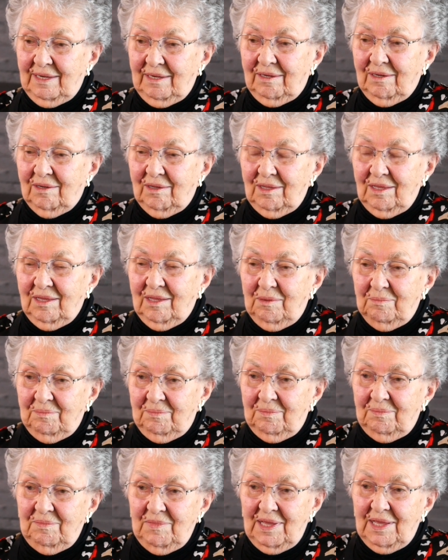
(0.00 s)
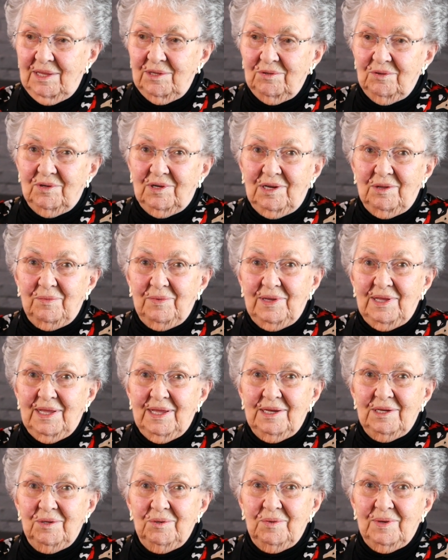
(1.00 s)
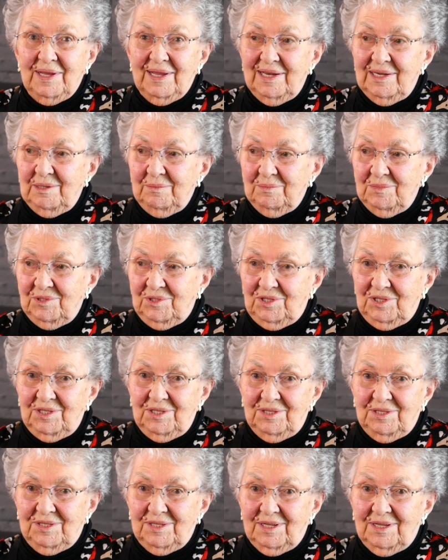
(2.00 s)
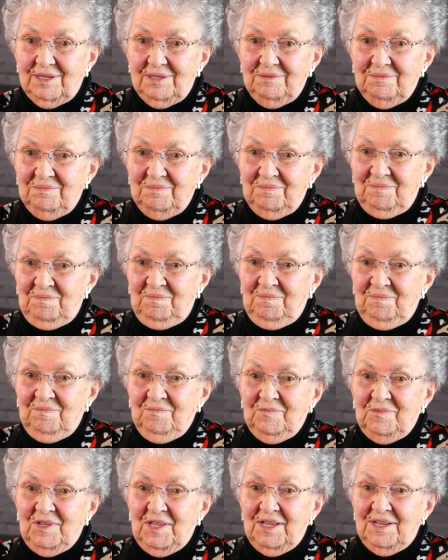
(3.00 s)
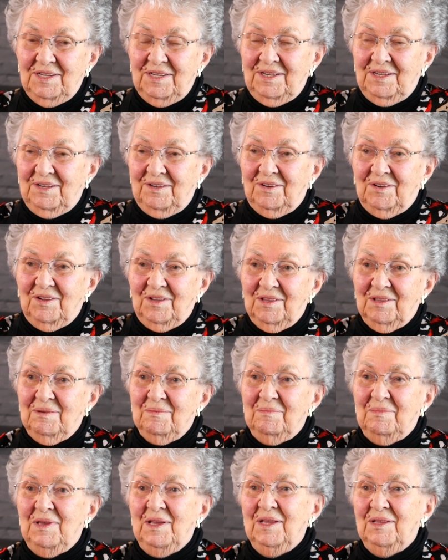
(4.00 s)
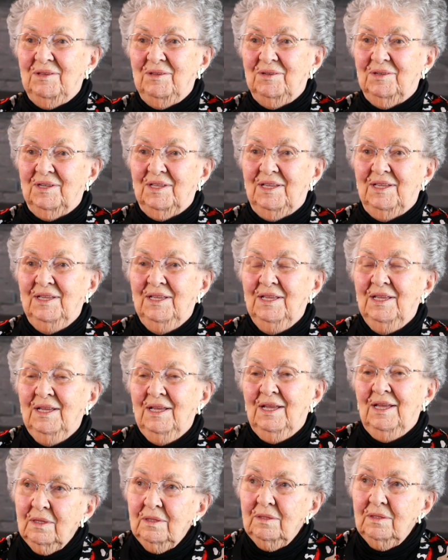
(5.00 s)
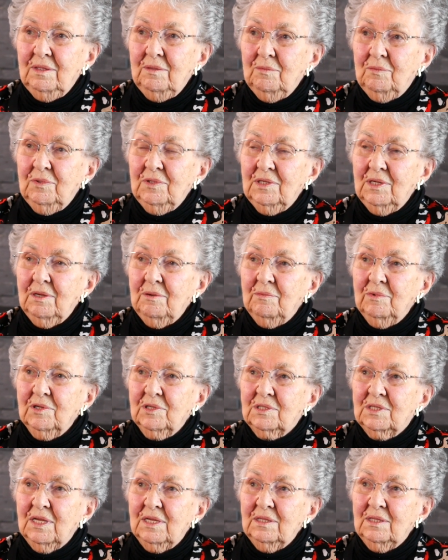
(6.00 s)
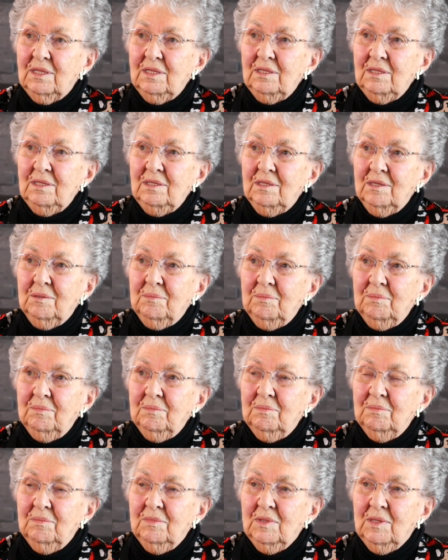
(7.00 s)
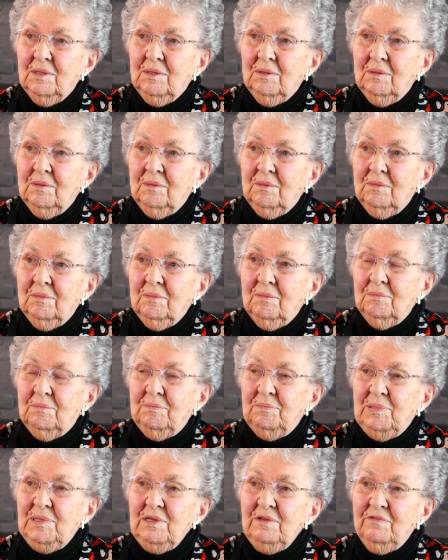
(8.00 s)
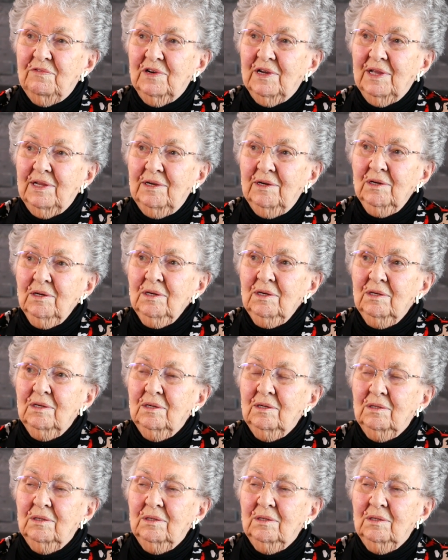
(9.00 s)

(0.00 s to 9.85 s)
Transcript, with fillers: it all up manually. We had no adding machines then. we added it all up manually. When I worked at the uh, pea viner,